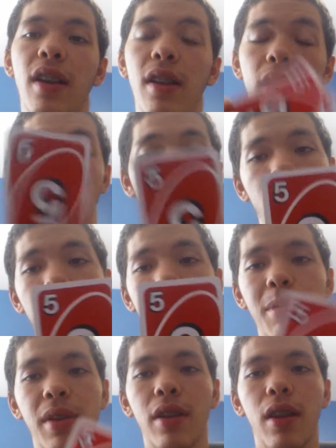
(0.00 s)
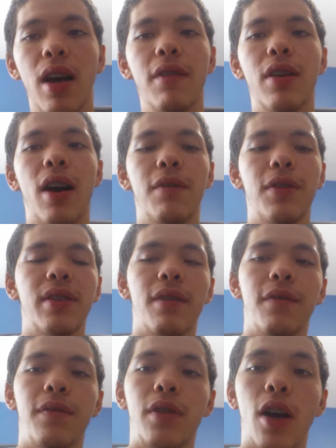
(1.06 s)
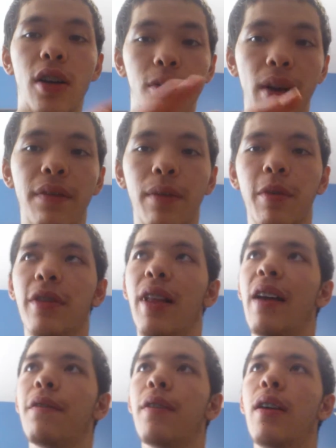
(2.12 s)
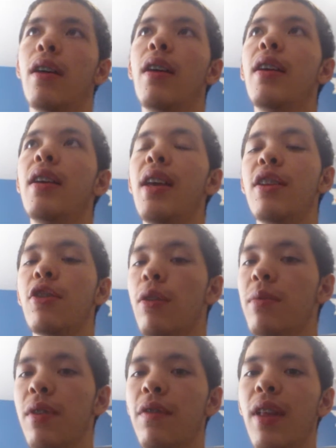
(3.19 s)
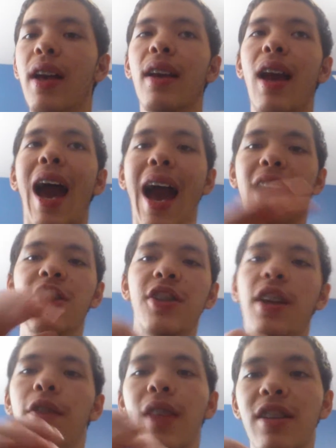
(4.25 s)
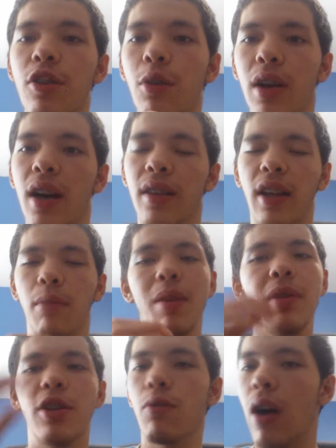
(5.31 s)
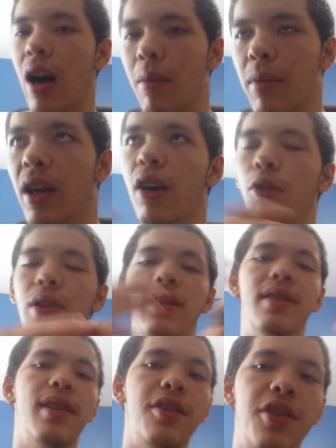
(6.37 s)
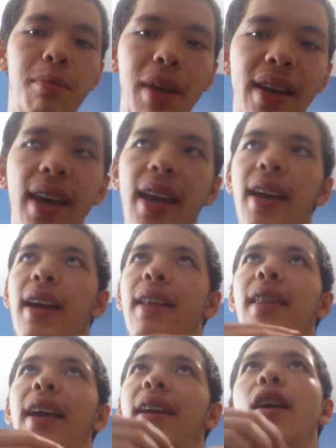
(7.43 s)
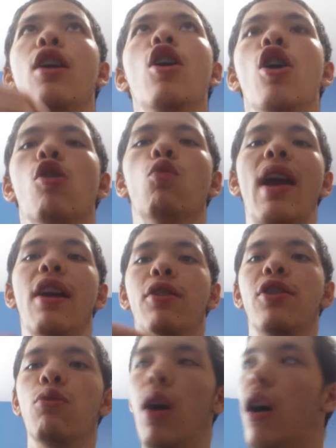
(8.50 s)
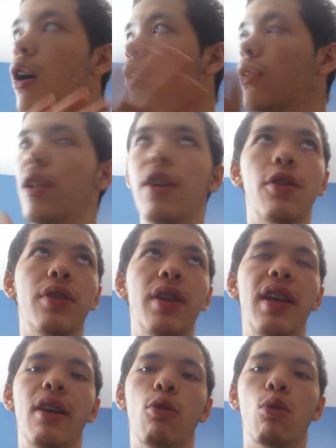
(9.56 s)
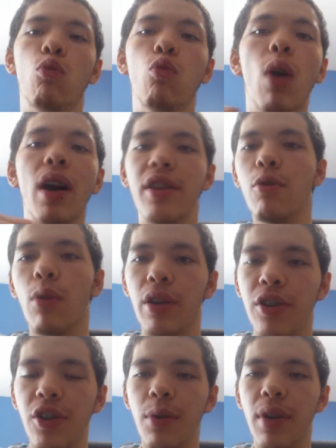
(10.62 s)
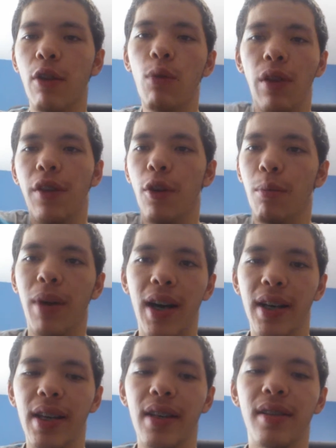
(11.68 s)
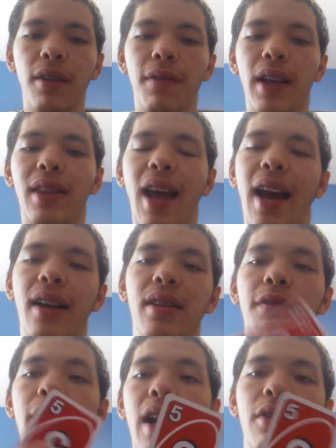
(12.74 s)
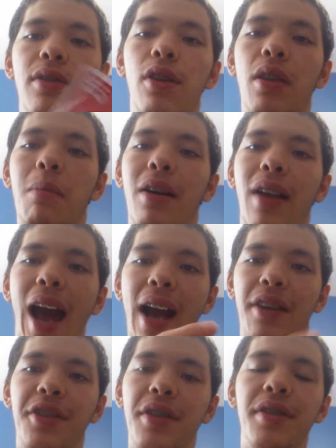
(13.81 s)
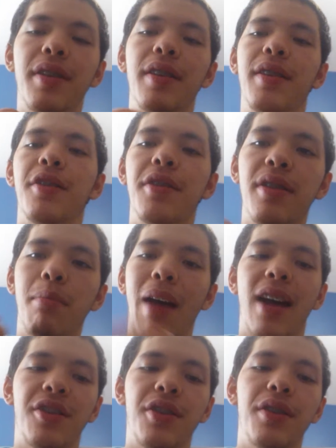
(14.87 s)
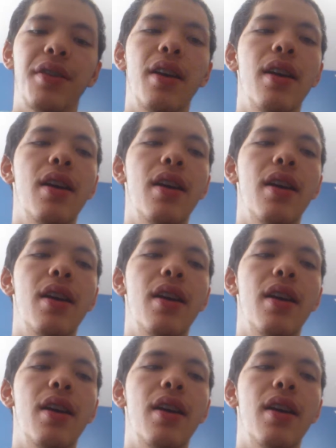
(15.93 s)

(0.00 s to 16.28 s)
It sure seems like a lot of conflicts have gone away from your life in terms of like action and things going on, like maybe drama or decision making, and like where you are literally or what you are doing with your body, stuff like that, because fire is all about actions, decisions, passion.